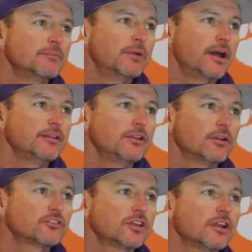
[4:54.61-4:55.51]
But,
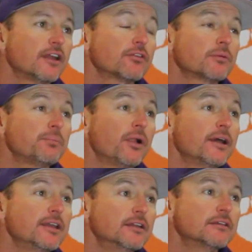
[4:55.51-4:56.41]
this kid never
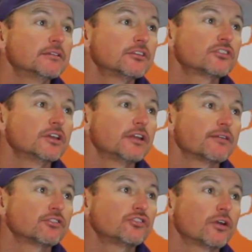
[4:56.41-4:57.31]
complained. This kid
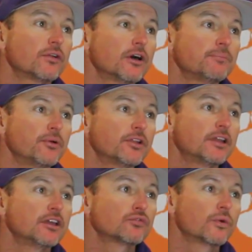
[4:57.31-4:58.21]
never showed up on the
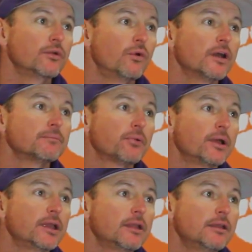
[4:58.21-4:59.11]
days where he wasn't
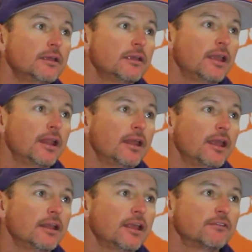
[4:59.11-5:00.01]
playing,
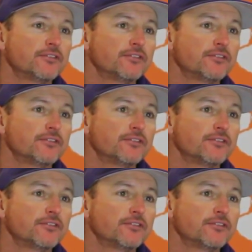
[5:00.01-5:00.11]
and